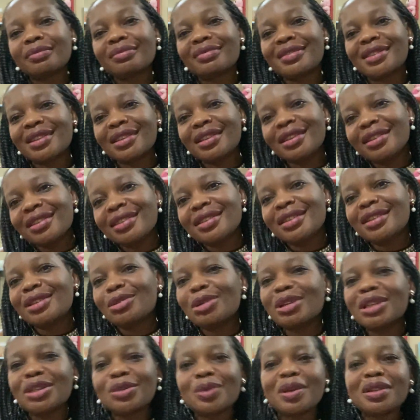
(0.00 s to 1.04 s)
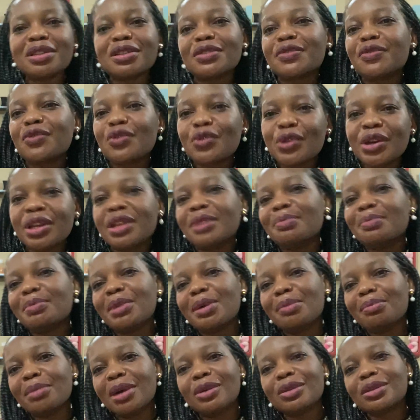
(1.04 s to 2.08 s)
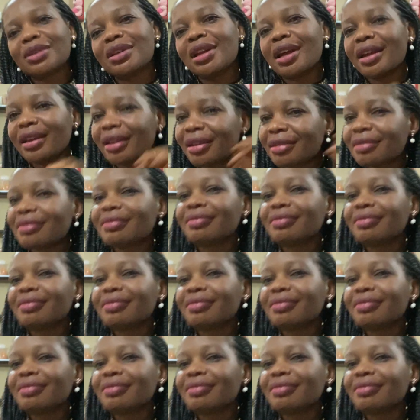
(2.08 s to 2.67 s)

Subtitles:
See the way this one is flowing in my mouth. Like